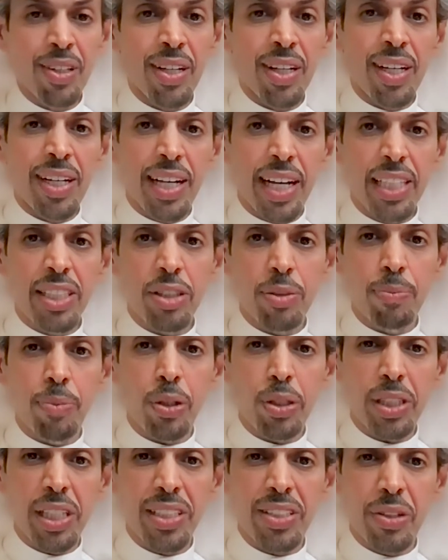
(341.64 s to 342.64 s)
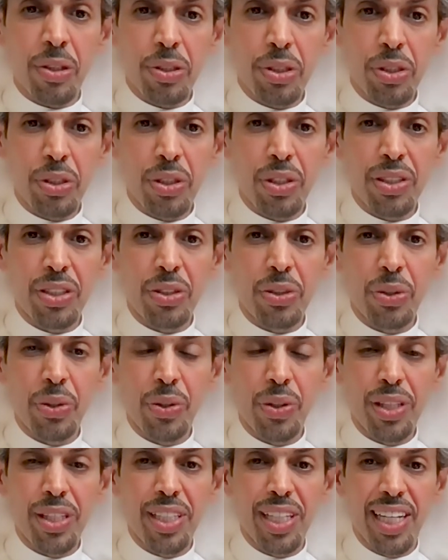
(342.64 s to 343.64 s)
It's important also to
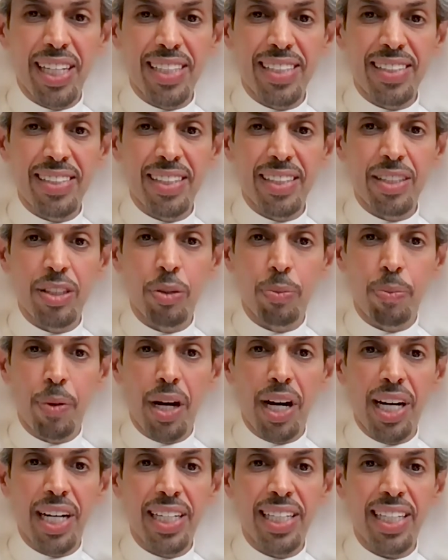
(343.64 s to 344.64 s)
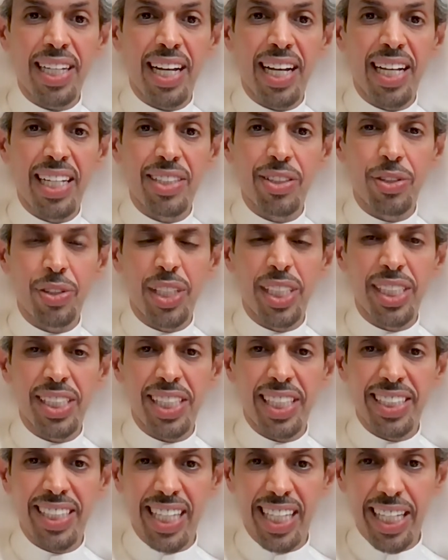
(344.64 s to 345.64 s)
note that Dubai has
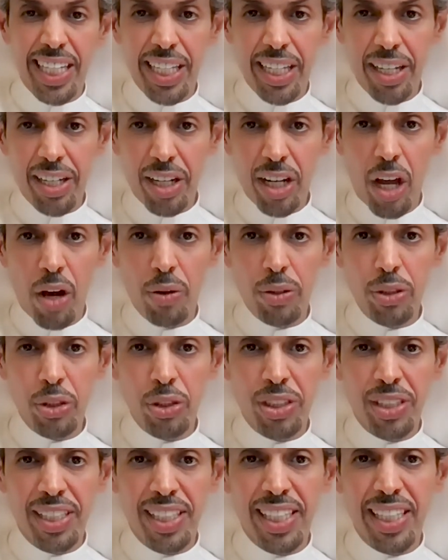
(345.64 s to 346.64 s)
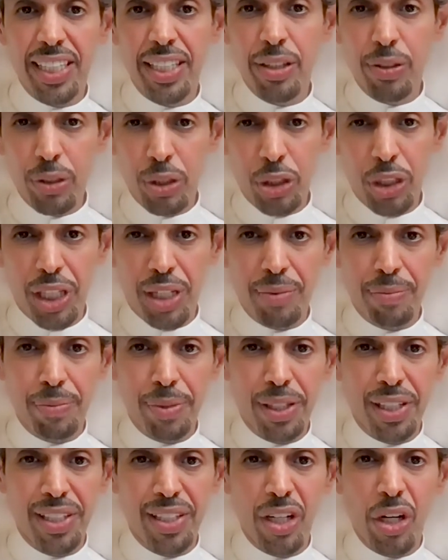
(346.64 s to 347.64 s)
recently launched a new
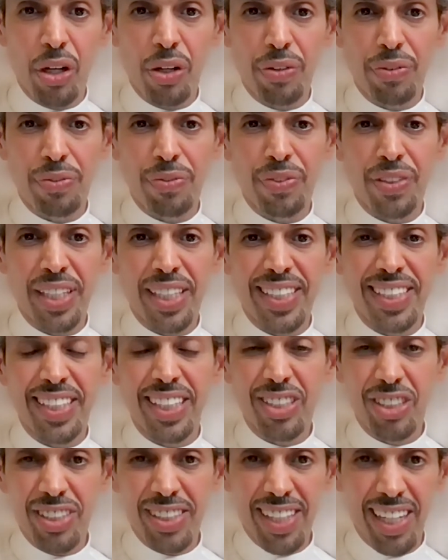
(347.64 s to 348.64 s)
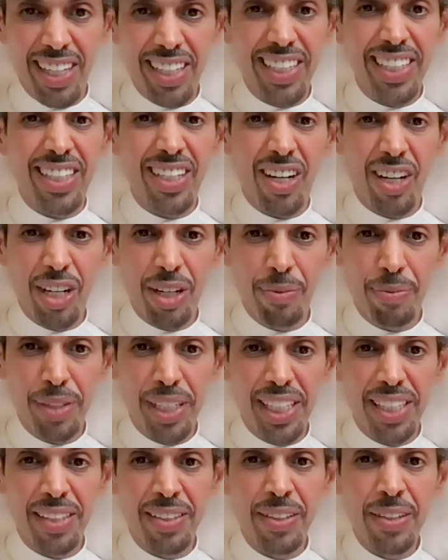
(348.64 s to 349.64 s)
chamber of digital
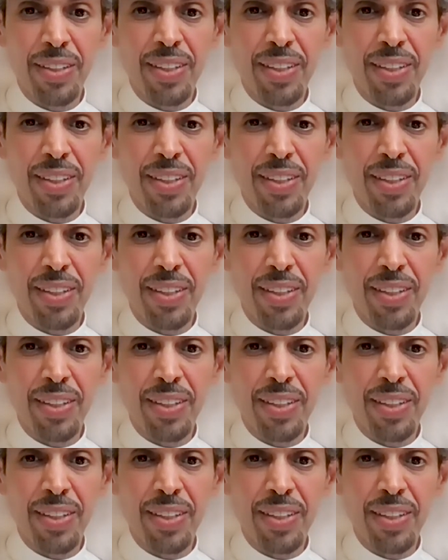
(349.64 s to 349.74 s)
economy